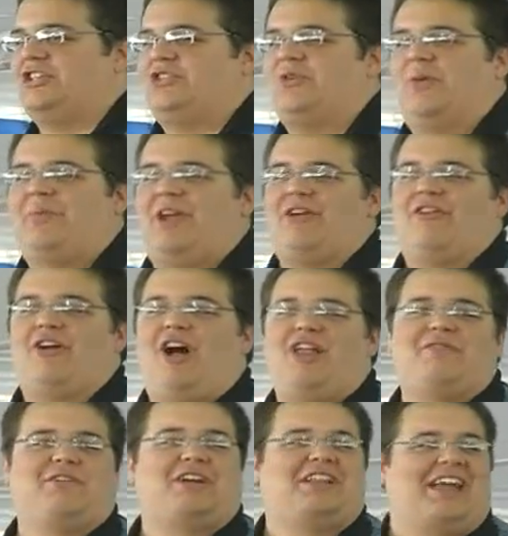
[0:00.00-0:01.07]
She's doing better in
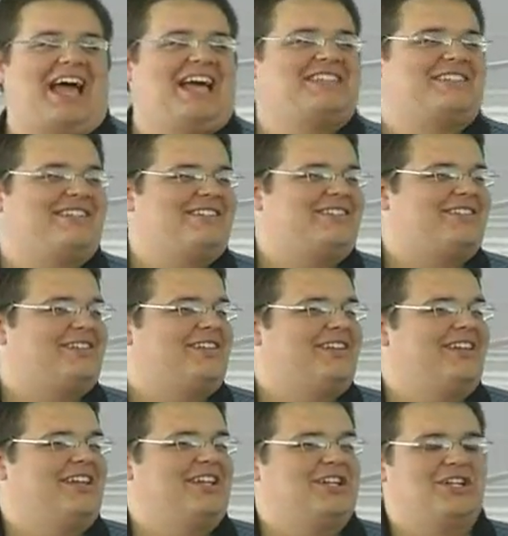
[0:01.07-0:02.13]
all of her classes.
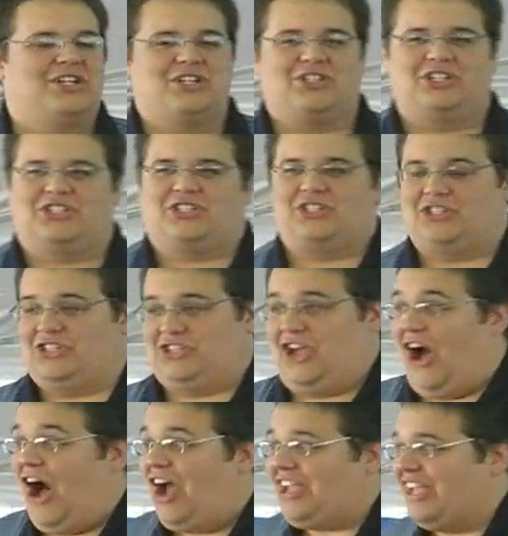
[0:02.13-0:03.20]

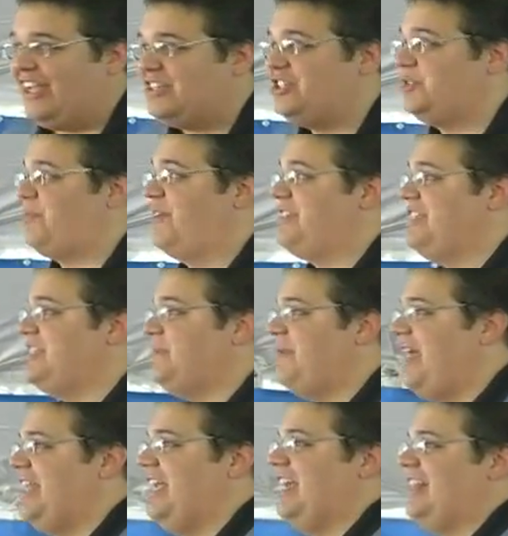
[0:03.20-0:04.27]
She's talking, she's
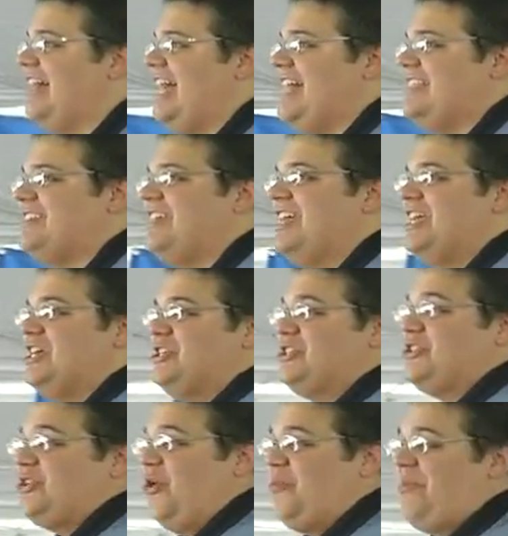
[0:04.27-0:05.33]
participating in class.
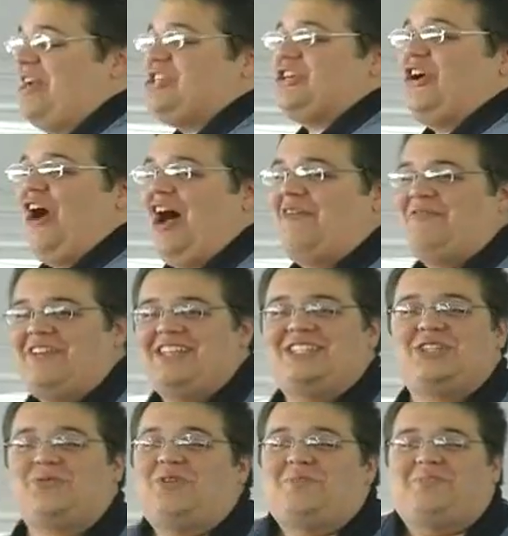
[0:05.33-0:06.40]
So much
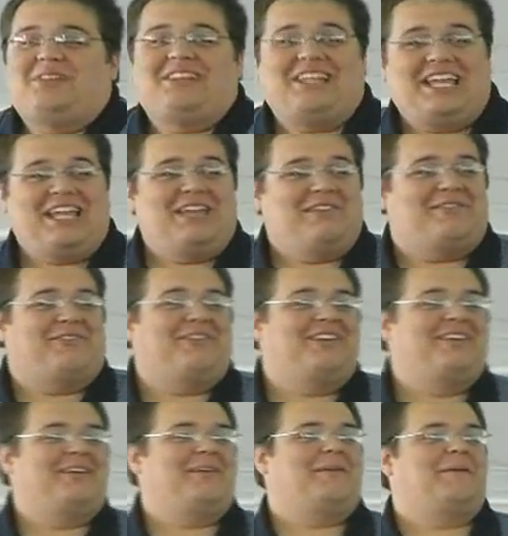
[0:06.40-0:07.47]
confidence, you wouldn't believe.